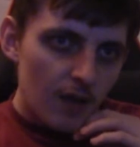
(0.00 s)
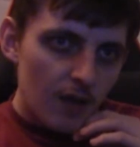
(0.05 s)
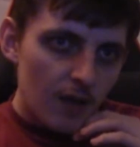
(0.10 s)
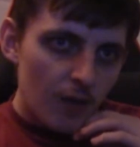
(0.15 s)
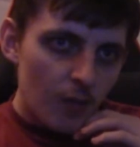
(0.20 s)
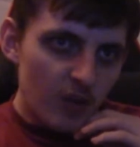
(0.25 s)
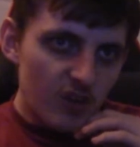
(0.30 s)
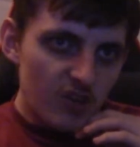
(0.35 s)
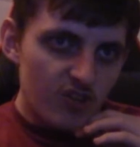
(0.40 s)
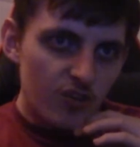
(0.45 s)

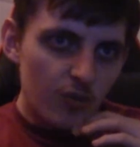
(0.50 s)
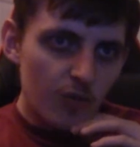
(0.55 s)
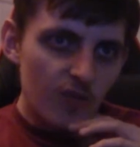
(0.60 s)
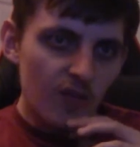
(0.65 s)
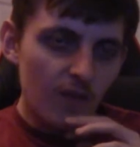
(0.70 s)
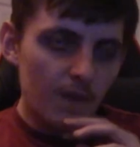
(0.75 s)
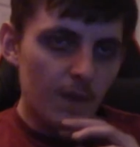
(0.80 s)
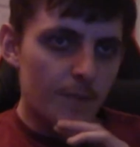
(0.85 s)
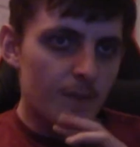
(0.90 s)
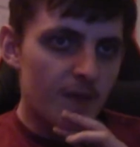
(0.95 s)
When she was
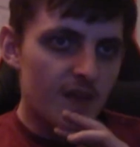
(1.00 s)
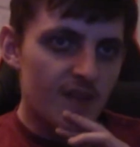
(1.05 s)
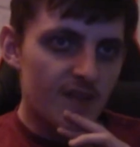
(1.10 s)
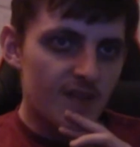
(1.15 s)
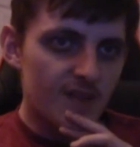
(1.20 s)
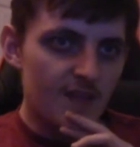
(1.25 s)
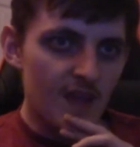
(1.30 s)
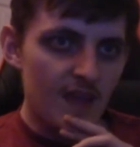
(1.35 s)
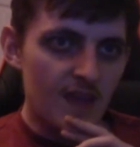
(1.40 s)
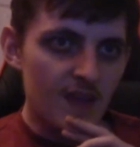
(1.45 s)
on the
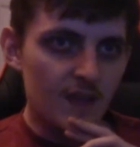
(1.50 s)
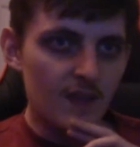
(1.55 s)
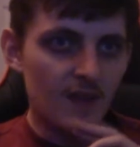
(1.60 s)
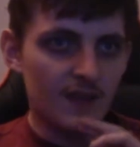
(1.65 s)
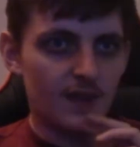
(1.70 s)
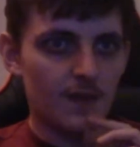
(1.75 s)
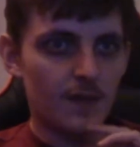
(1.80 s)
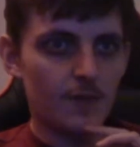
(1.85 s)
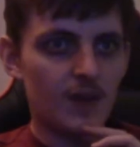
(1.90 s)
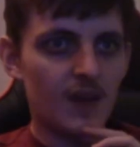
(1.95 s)
PC, like,
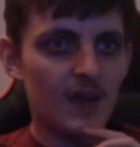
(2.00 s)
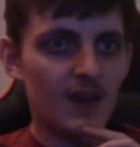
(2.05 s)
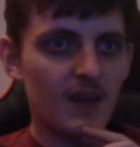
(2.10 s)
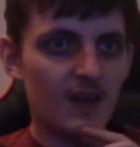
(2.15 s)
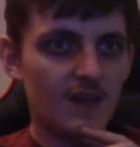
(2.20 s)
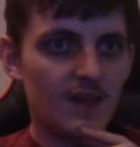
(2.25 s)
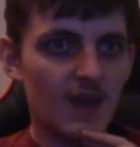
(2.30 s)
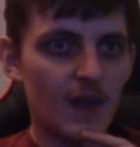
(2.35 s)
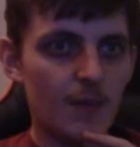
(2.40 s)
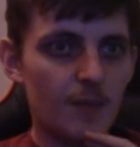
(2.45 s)
at the beginning of
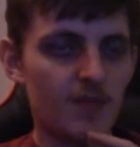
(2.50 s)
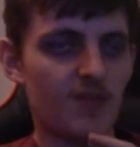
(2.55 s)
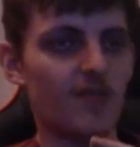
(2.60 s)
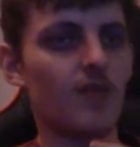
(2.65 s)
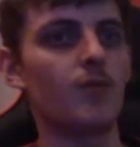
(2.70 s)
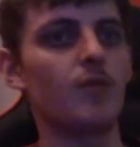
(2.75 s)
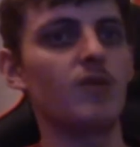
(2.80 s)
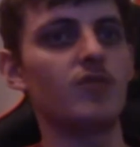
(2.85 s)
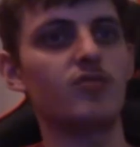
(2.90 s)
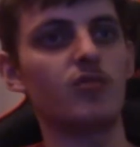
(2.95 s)
the
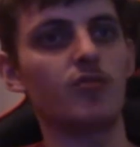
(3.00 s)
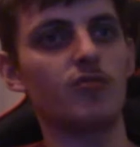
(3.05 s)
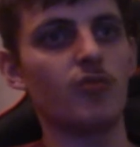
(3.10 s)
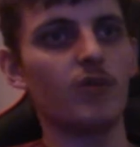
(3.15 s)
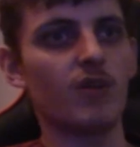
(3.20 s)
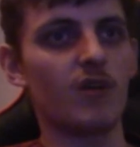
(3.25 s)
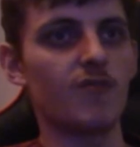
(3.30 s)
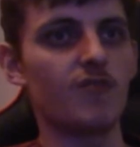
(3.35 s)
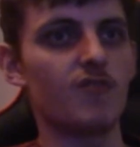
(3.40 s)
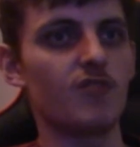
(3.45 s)
episode, when she was
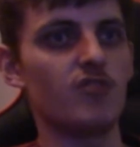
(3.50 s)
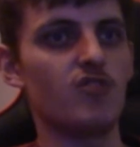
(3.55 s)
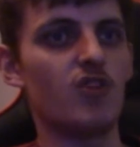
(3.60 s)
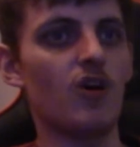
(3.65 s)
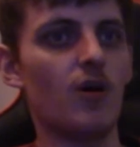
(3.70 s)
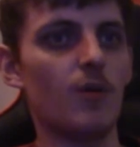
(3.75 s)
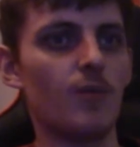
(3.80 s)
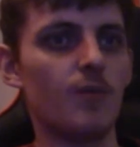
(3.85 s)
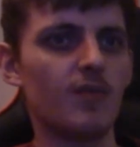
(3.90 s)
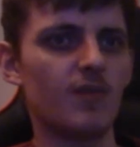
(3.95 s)
looking for
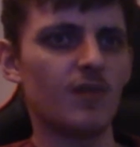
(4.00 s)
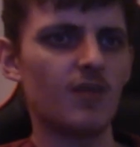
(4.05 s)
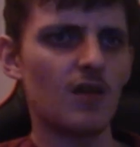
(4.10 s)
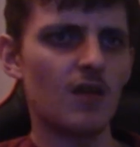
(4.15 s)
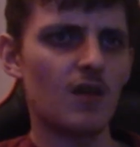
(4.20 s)
jobs,